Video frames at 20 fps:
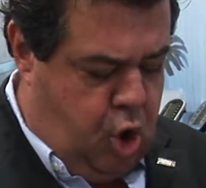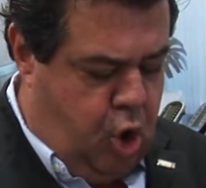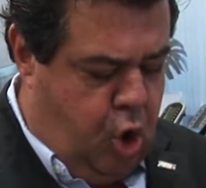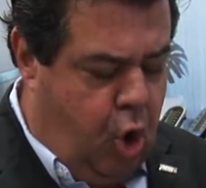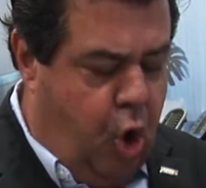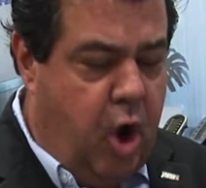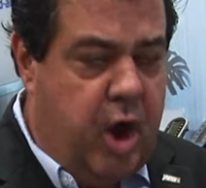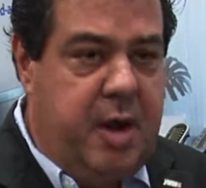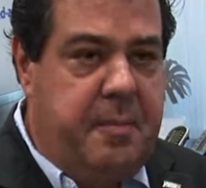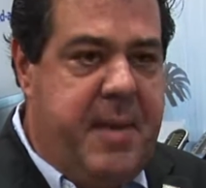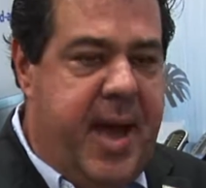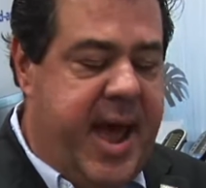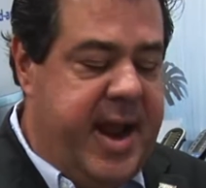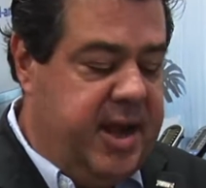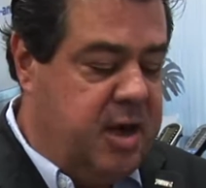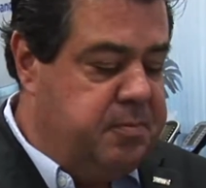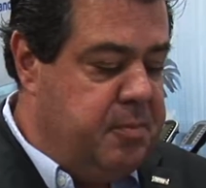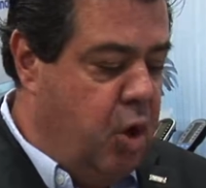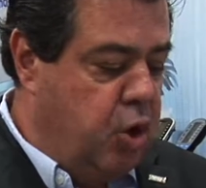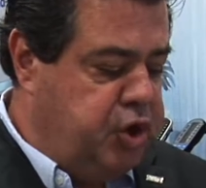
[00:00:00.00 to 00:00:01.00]

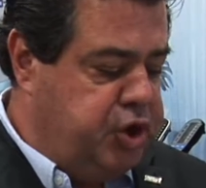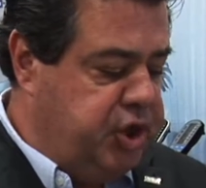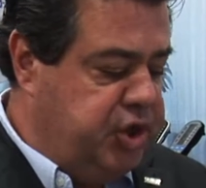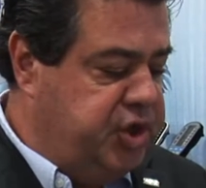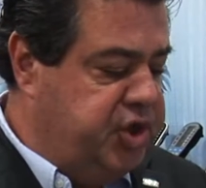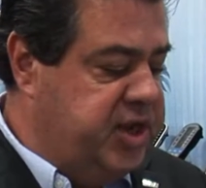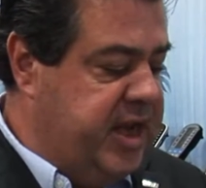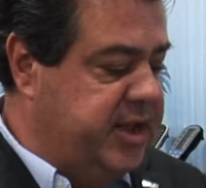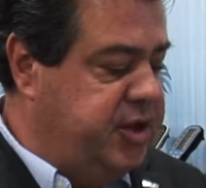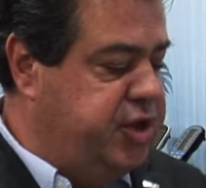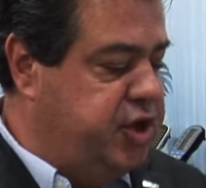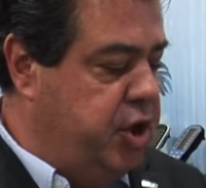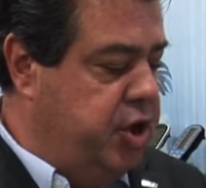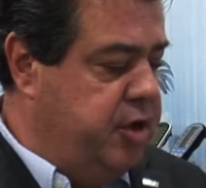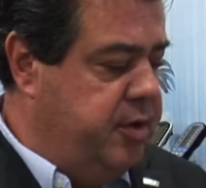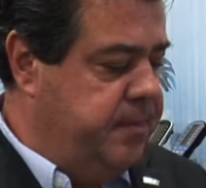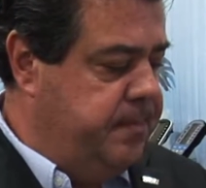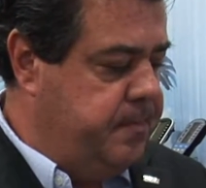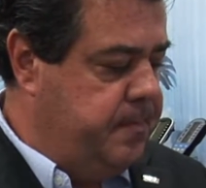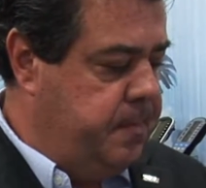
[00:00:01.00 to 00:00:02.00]
automatic motion
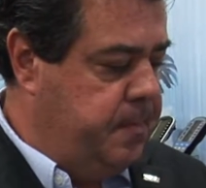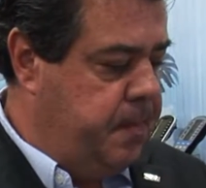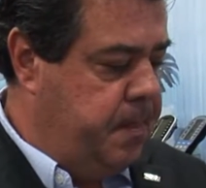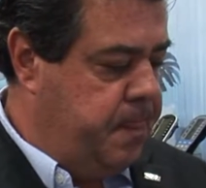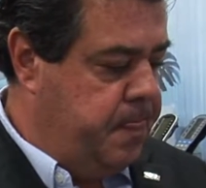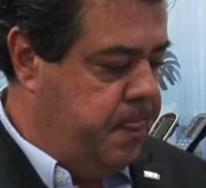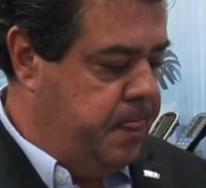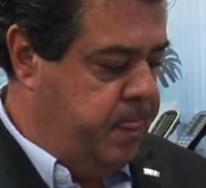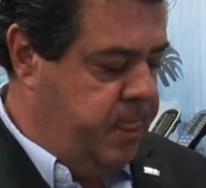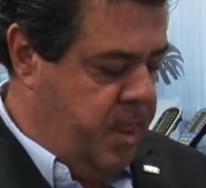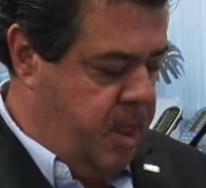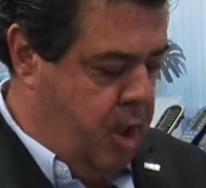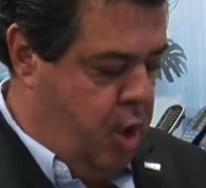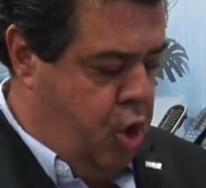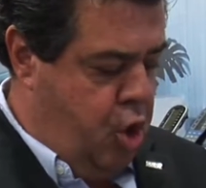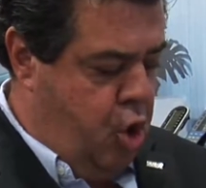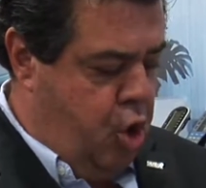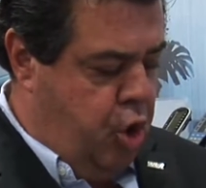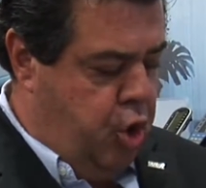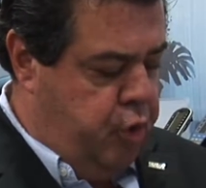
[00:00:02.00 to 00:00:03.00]
sensor,
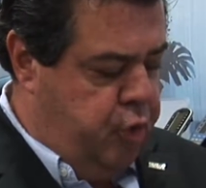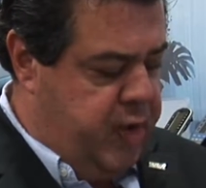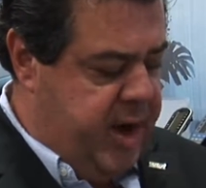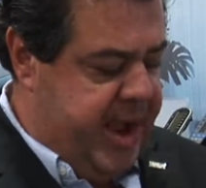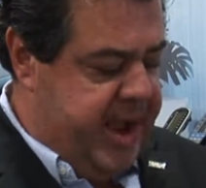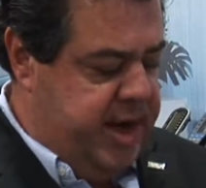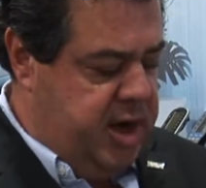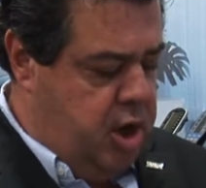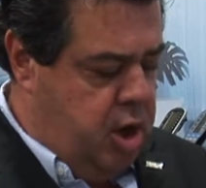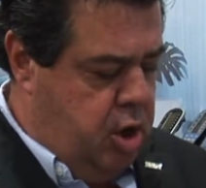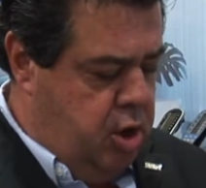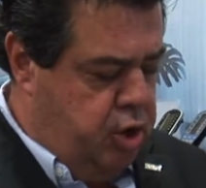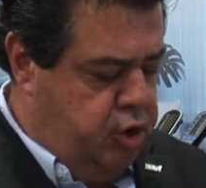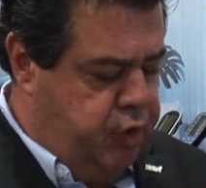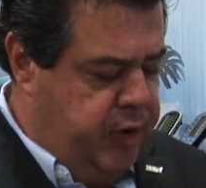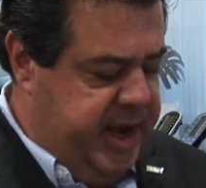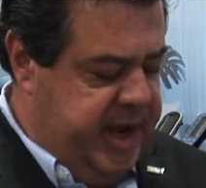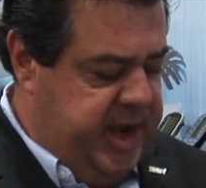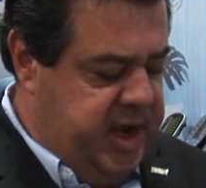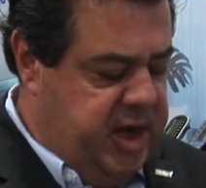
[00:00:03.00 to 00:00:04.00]
red,
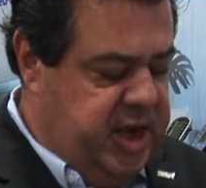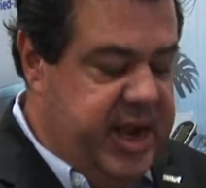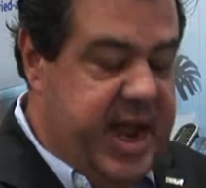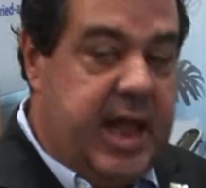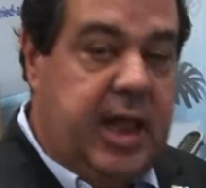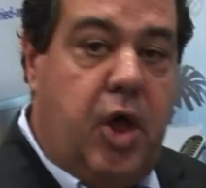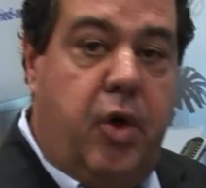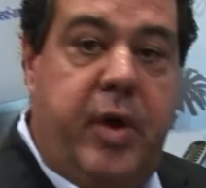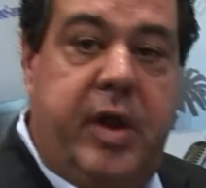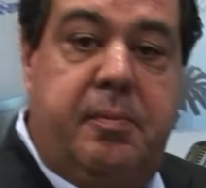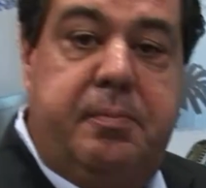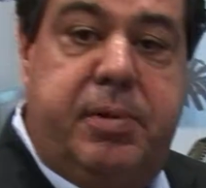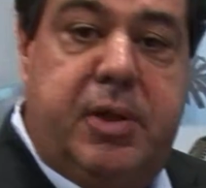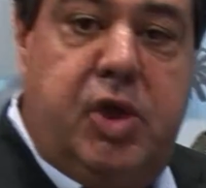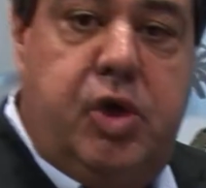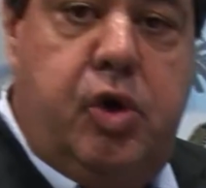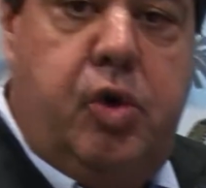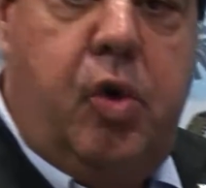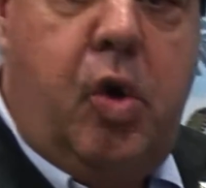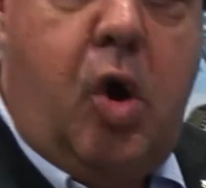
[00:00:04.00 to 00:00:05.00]
green, yellow, and blue